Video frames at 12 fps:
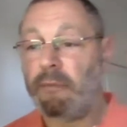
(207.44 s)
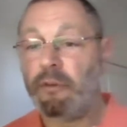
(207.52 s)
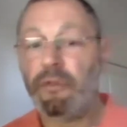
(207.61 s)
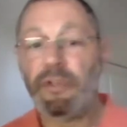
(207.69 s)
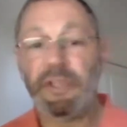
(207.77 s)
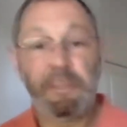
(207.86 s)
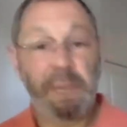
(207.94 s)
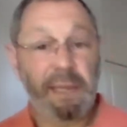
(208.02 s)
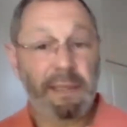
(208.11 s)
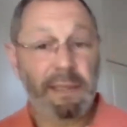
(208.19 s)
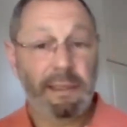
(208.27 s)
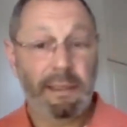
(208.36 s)

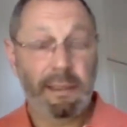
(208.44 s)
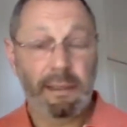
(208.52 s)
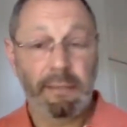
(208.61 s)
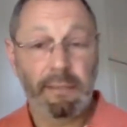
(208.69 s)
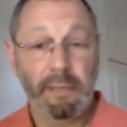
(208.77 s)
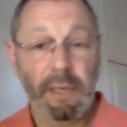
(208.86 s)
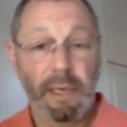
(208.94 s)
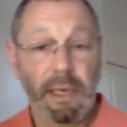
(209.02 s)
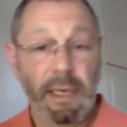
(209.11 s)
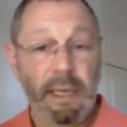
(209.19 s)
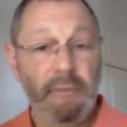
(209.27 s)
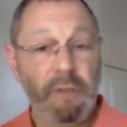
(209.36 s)
Respect.
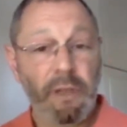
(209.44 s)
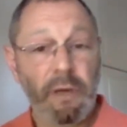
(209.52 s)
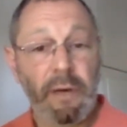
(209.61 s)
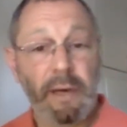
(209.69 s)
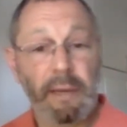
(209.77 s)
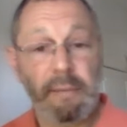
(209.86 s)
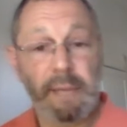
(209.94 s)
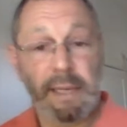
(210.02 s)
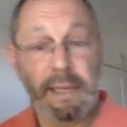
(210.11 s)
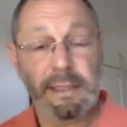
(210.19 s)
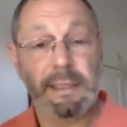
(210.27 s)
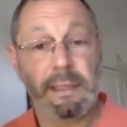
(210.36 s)
Even though I
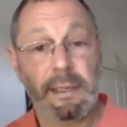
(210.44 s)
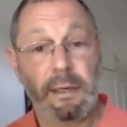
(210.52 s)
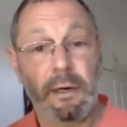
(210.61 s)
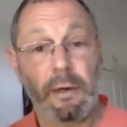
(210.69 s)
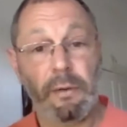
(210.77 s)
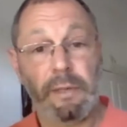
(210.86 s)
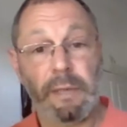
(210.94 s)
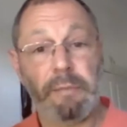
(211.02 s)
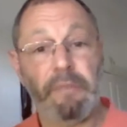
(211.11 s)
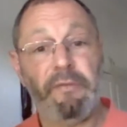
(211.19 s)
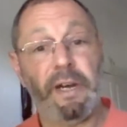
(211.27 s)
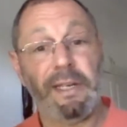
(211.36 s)
might hold up a
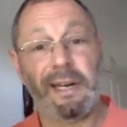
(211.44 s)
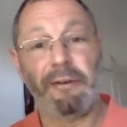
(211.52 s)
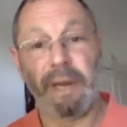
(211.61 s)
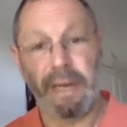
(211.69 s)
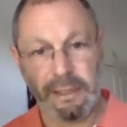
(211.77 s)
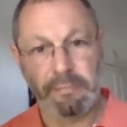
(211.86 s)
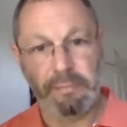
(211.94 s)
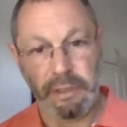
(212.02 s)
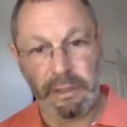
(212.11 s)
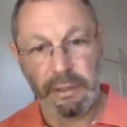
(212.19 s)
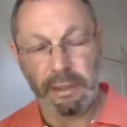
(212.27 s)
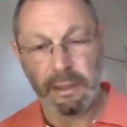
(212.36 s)
very direct
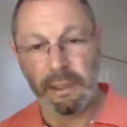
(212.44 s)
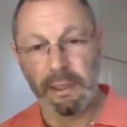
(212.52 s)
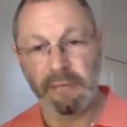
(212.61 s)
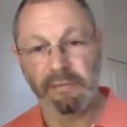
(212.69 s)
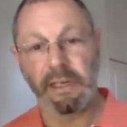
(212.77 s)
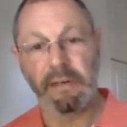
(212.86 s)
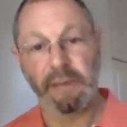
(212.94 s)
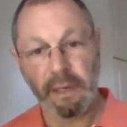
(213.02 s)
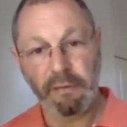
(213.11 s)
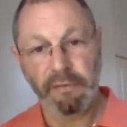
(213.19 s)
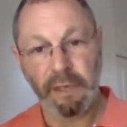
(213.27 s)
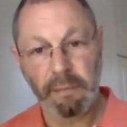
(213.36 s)
mirror and give direct
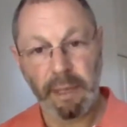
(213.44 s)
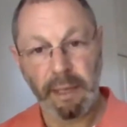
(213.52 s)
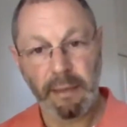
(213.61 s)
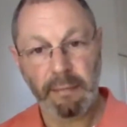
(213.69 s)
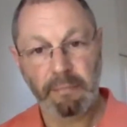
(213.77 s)
feedback,